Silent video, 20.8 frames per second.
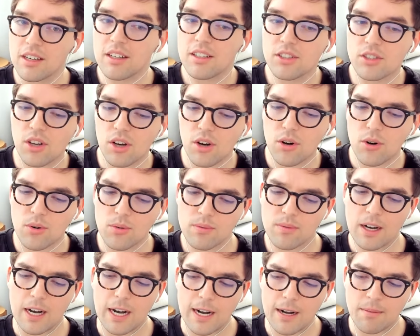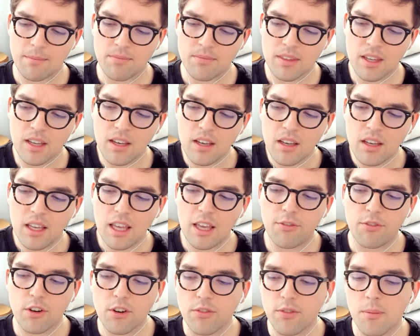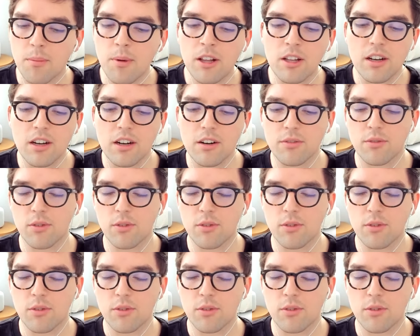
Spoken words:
So if you're familiar, for